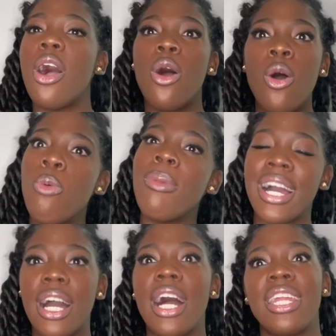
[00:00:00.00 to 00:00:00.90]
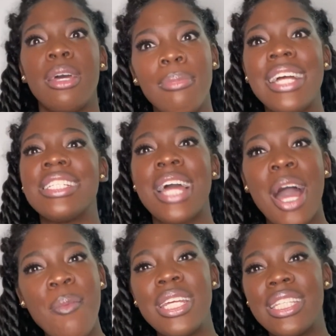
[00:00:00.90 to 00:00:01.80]
Oh my God, imagine
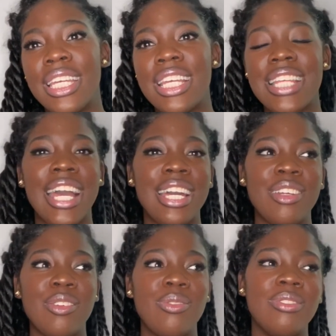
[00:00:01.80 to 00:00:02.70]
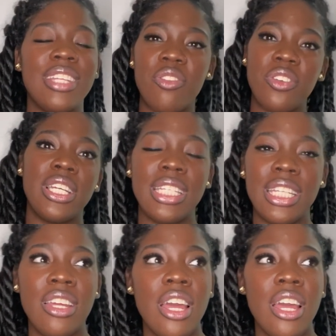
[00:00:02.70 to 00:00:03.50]
how many things I could have definitely